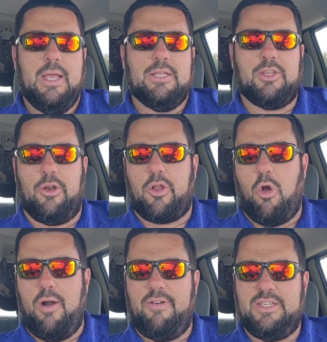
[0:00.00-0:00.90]
So the
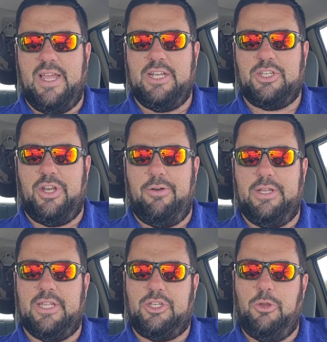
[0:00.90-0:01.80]
Carver's Edge
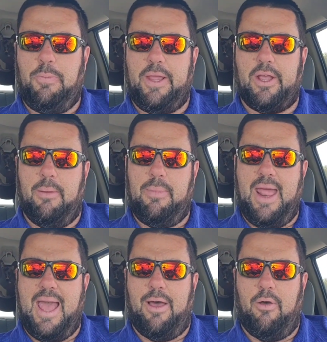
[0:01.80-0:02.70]
series that you pick up
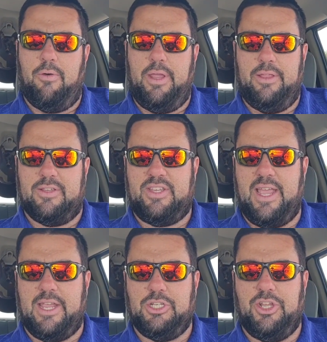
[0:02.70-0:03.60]
now in the
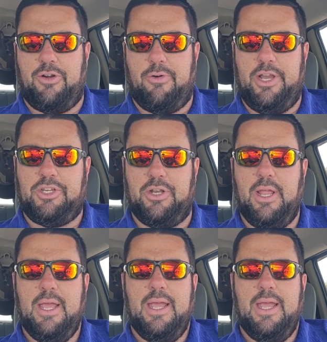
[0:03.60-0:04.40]
second generation